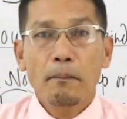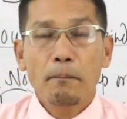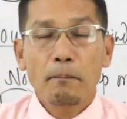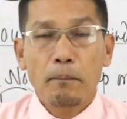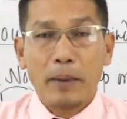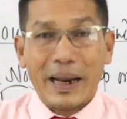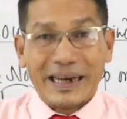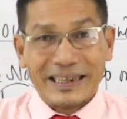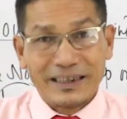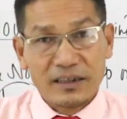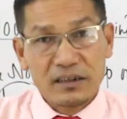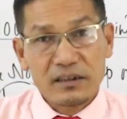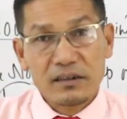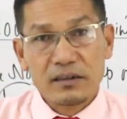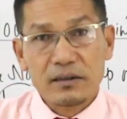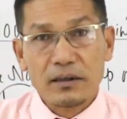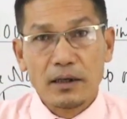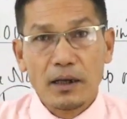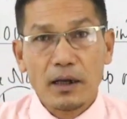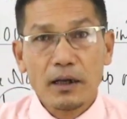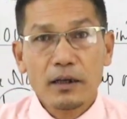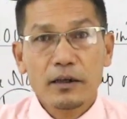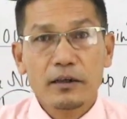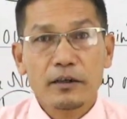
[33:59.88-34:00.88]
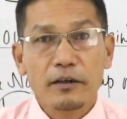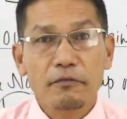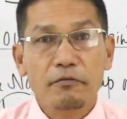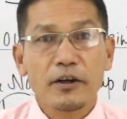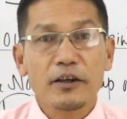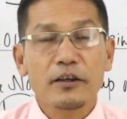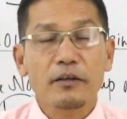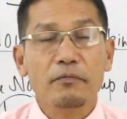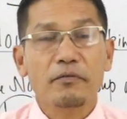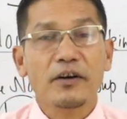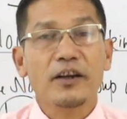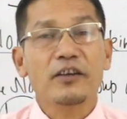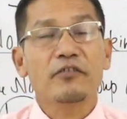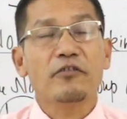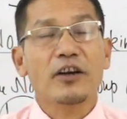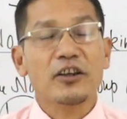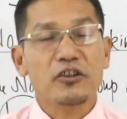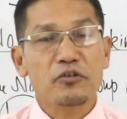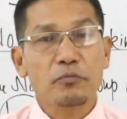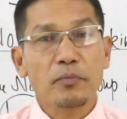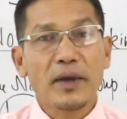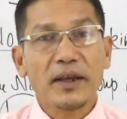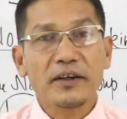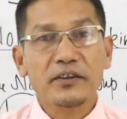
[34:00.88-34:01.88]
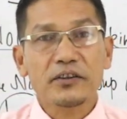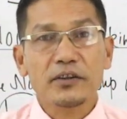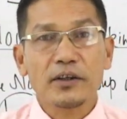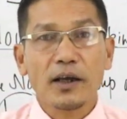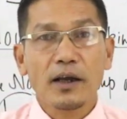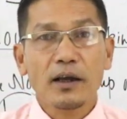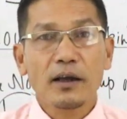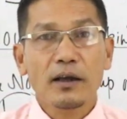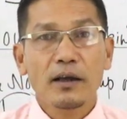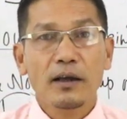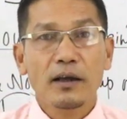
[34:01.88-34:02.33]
platoons na, different regiments na.